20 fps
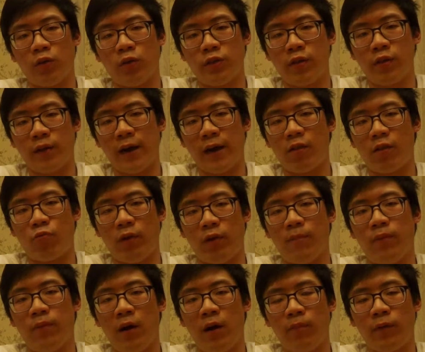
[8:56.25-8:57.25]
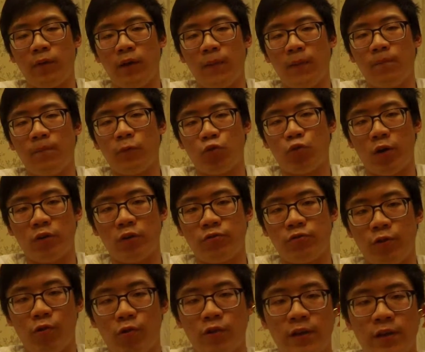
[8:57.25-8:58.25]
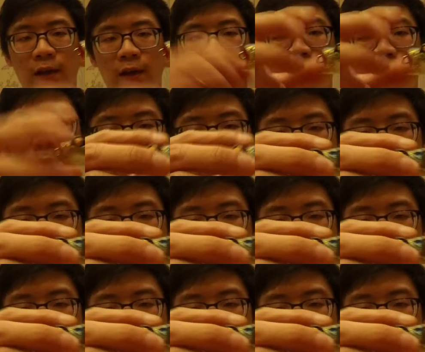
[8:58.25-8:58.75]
which is a nice green pumpkin, chartreuse tip,